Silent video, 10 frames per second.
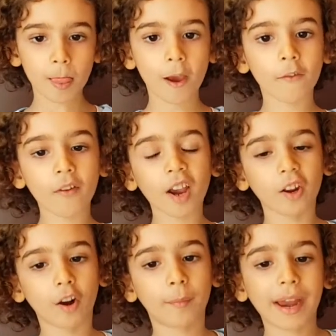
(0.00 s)

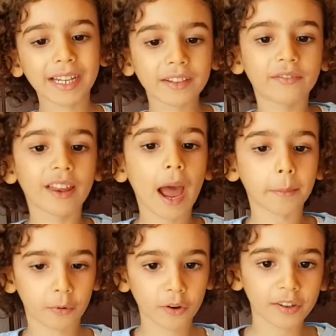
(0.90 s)
While many
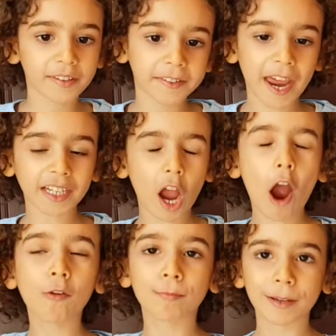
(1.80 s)
flowers stay
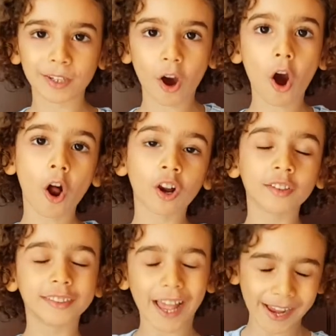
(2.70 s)
open all
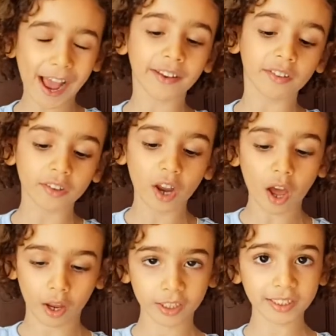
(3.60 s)
day and
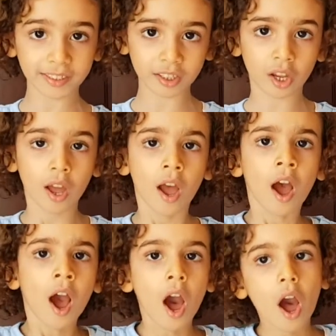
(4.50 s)
night,
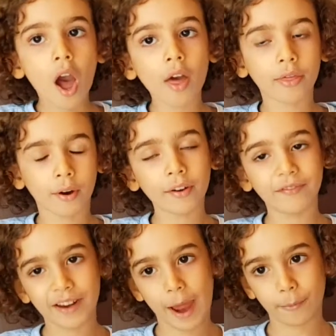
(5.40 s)
other
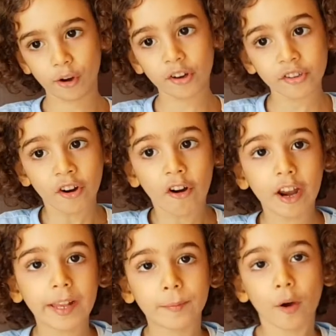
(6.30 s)
flowers
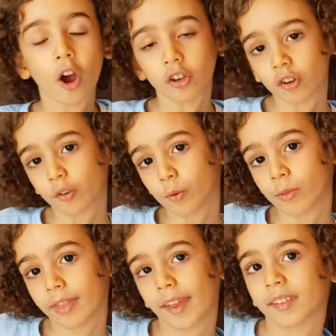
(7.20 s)
respond to
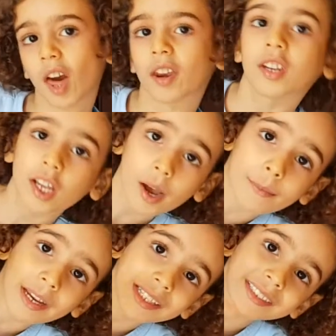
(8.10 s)
the sun
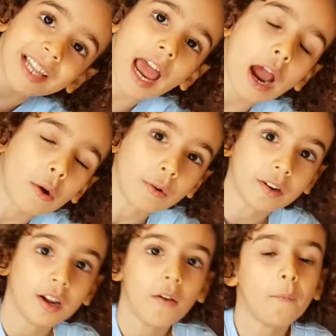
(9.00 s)
going down.
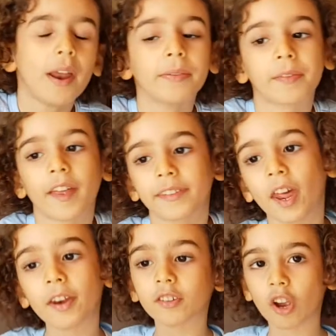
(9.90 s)
When the
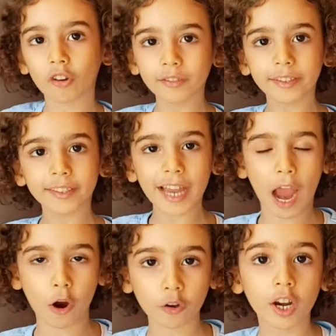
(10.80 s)
sun goes
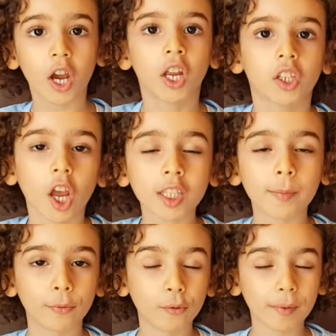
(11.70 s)
down,
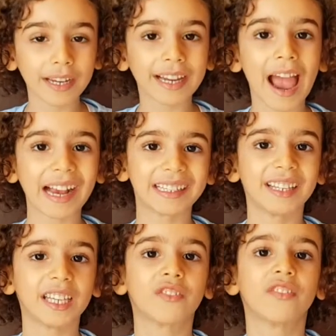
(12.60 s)
light-blooming
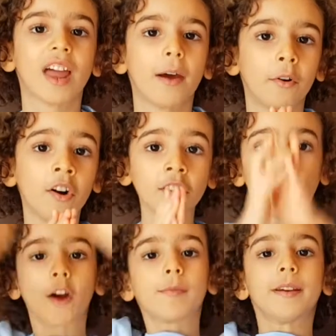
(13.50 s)
cactus flowers
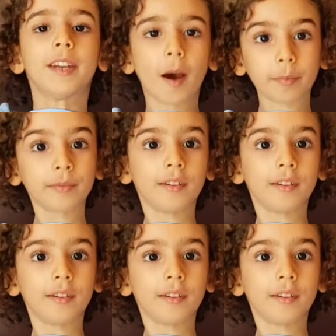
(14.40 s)
open up